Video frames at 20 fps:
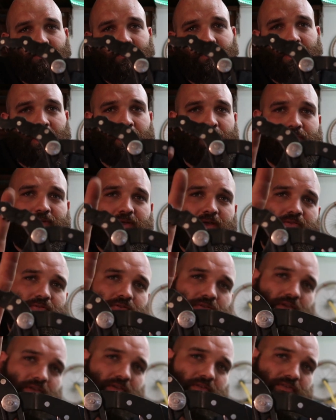I would get
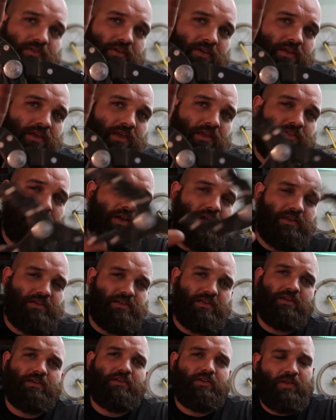this. Again, the
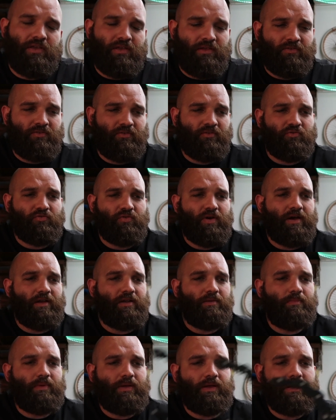idea is you're trying
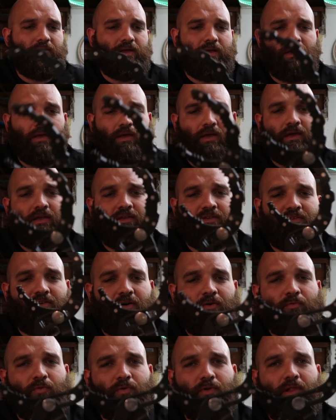to be
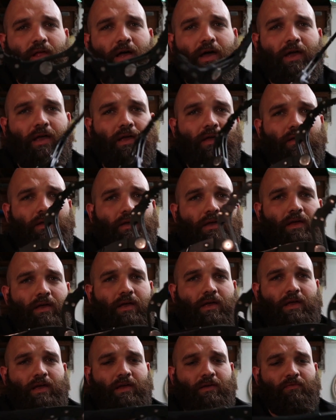self-reliant.
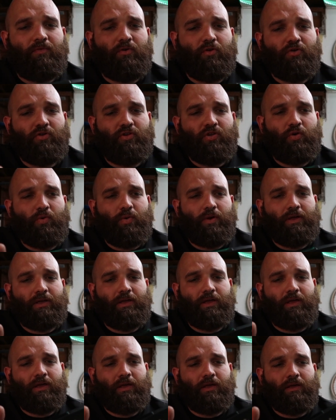If you're
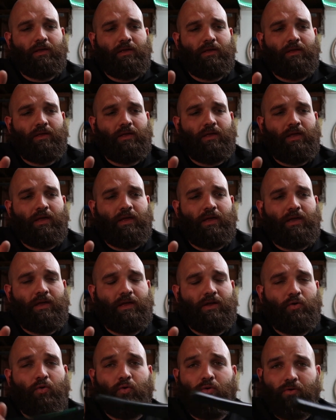doing
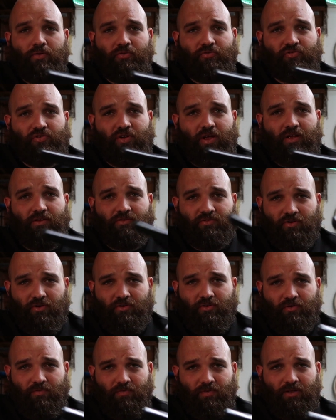a oil change
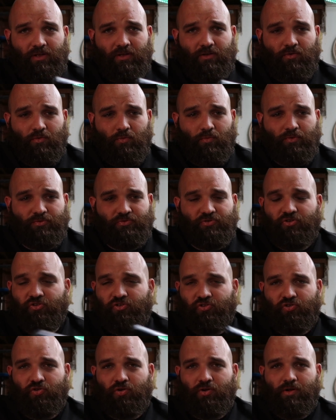on your vehicle, which you
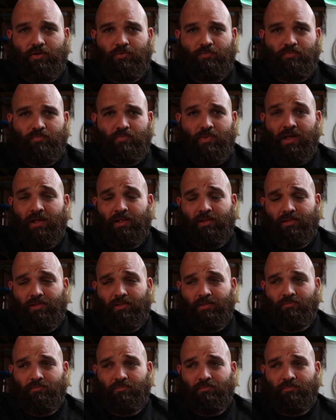should at